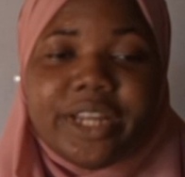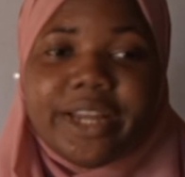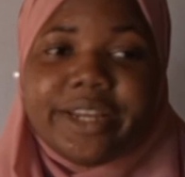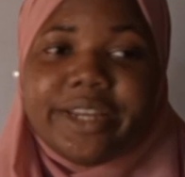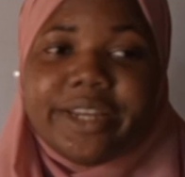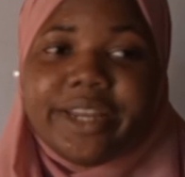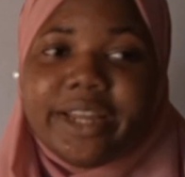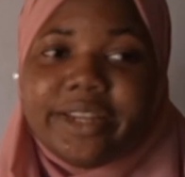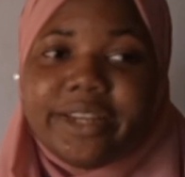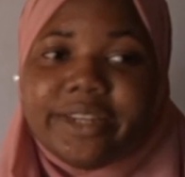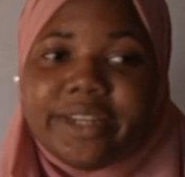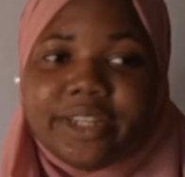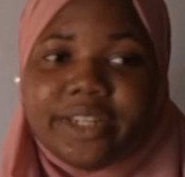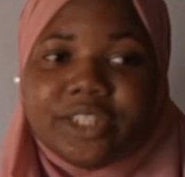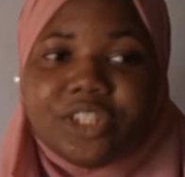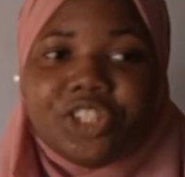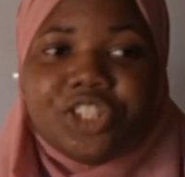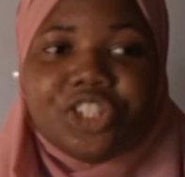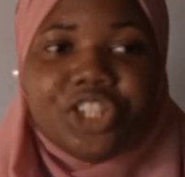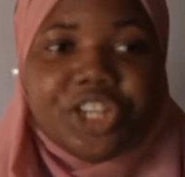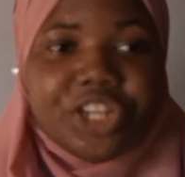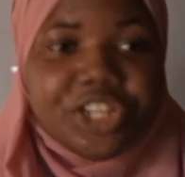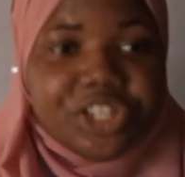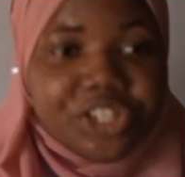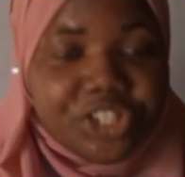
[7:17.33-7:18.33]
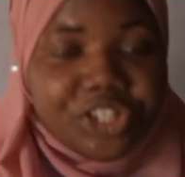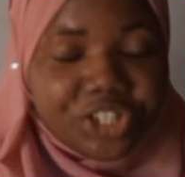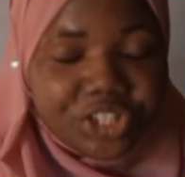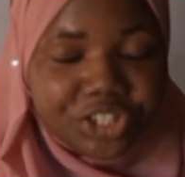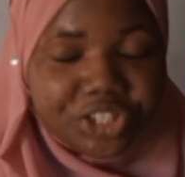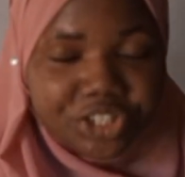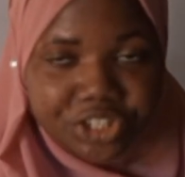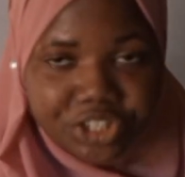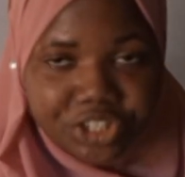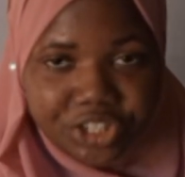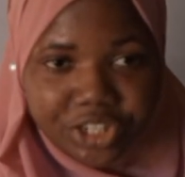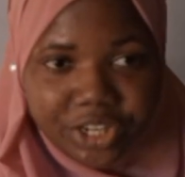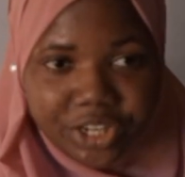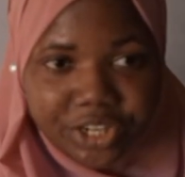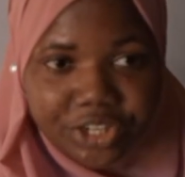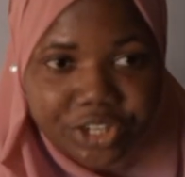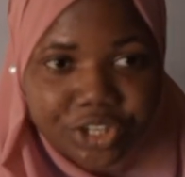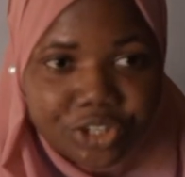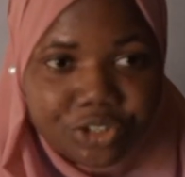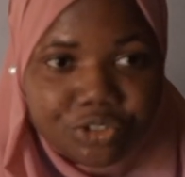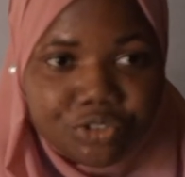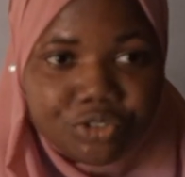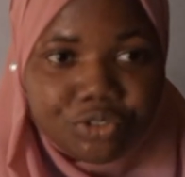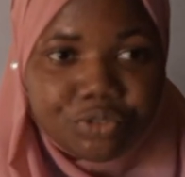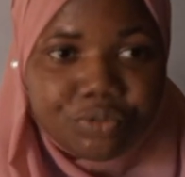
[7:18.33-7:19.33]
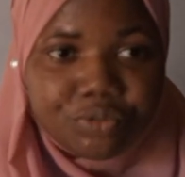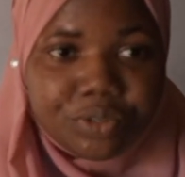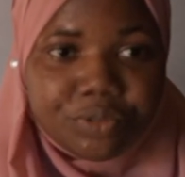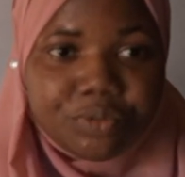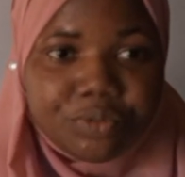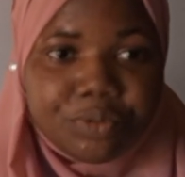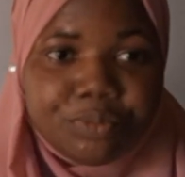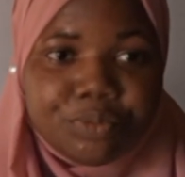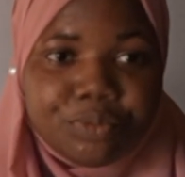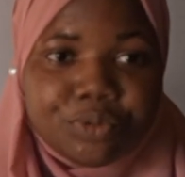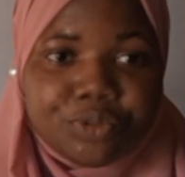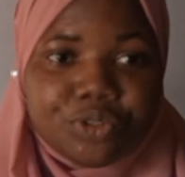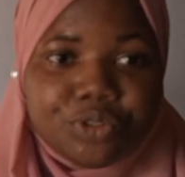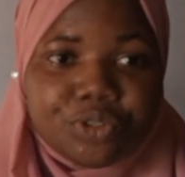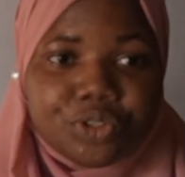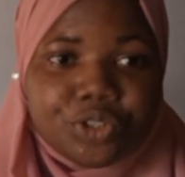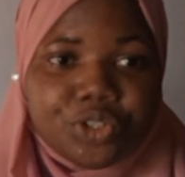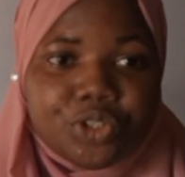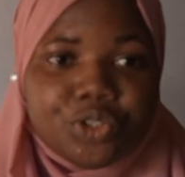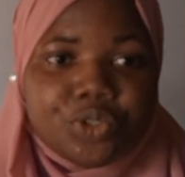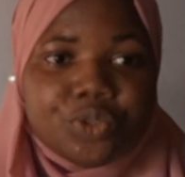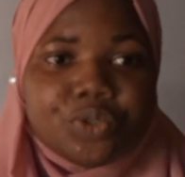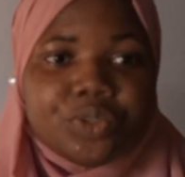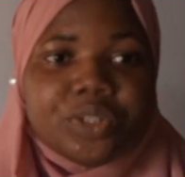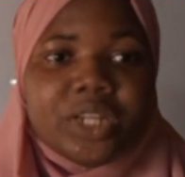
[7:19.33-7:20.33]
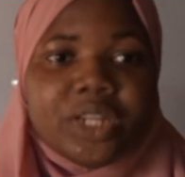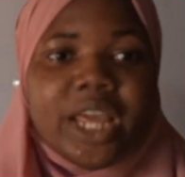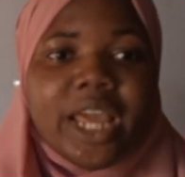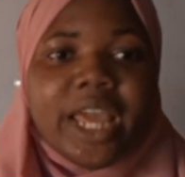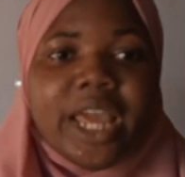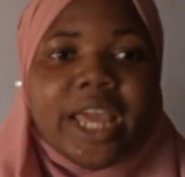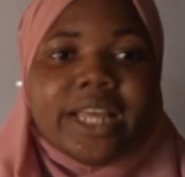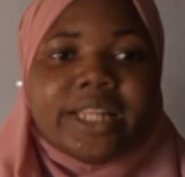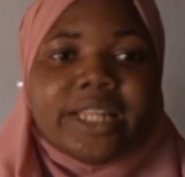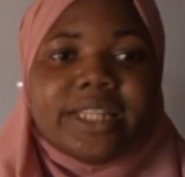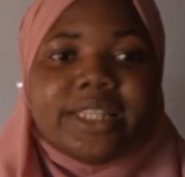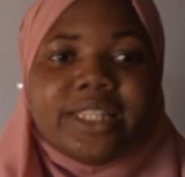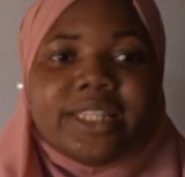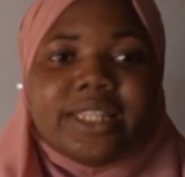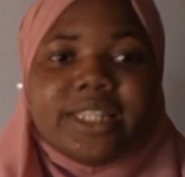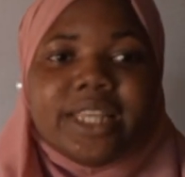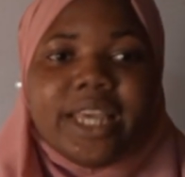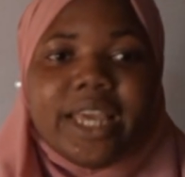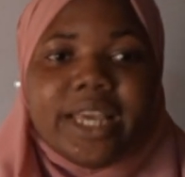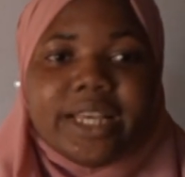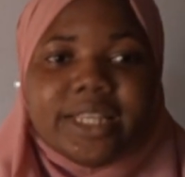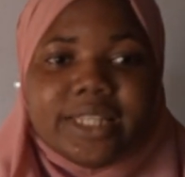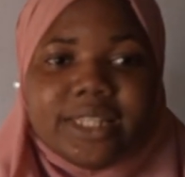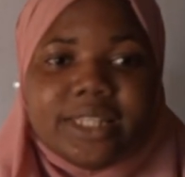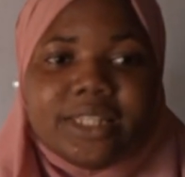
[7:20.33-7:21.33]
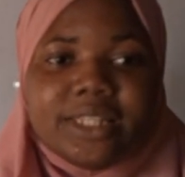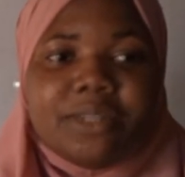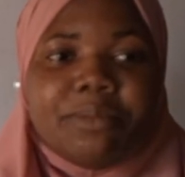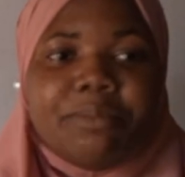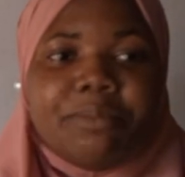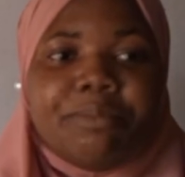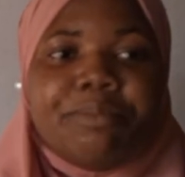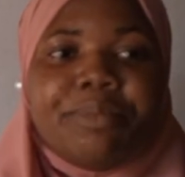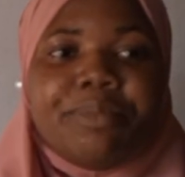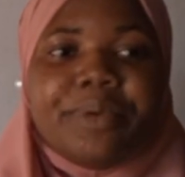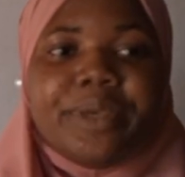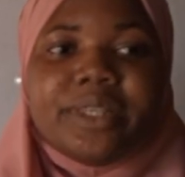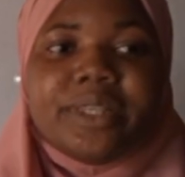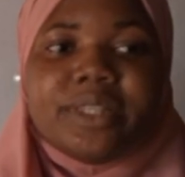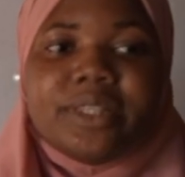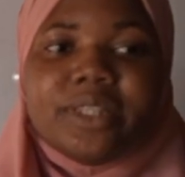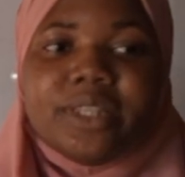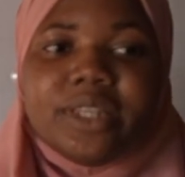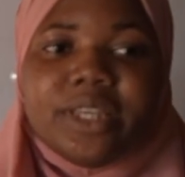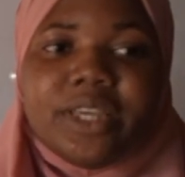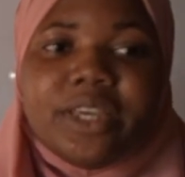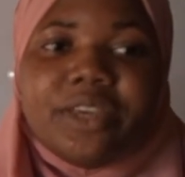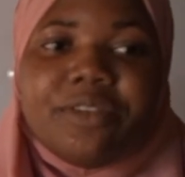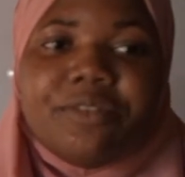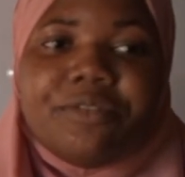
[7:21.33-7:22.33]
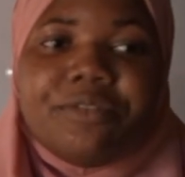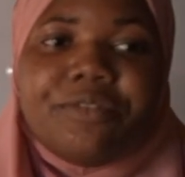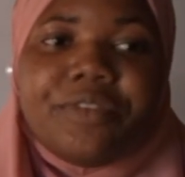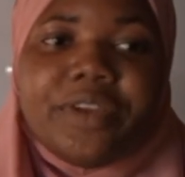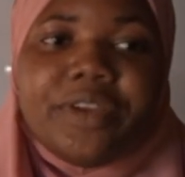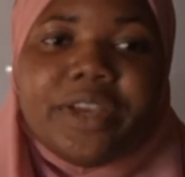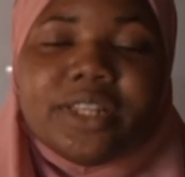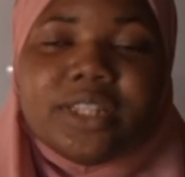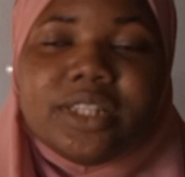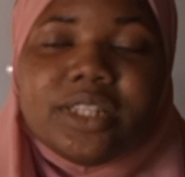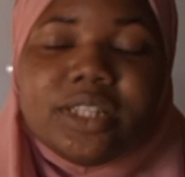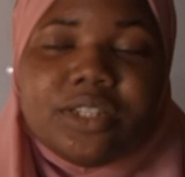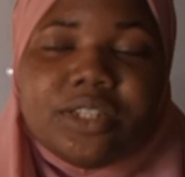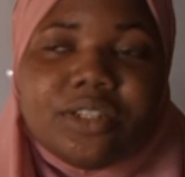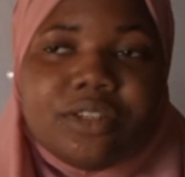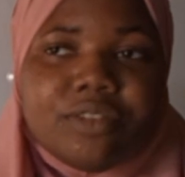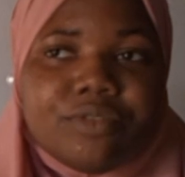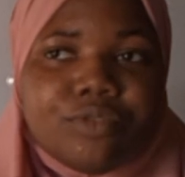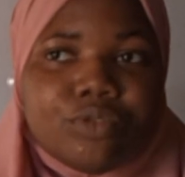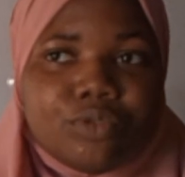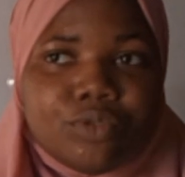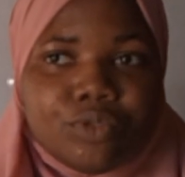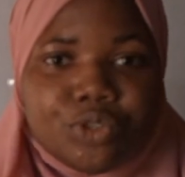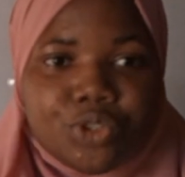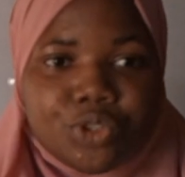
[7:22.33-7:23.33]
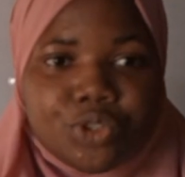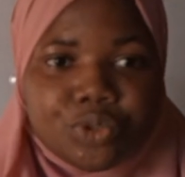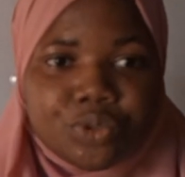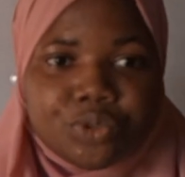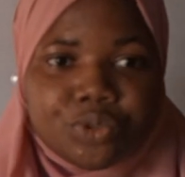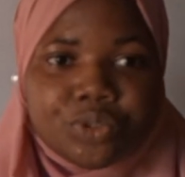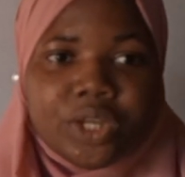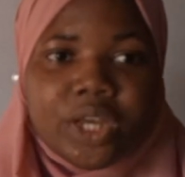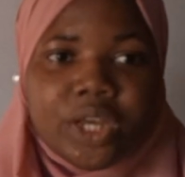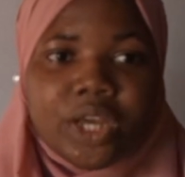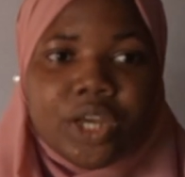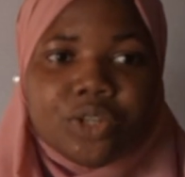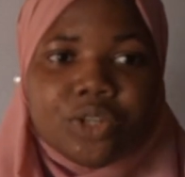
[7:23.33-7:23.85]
idea that change in DNA during reproduction takes the basic events in evolution.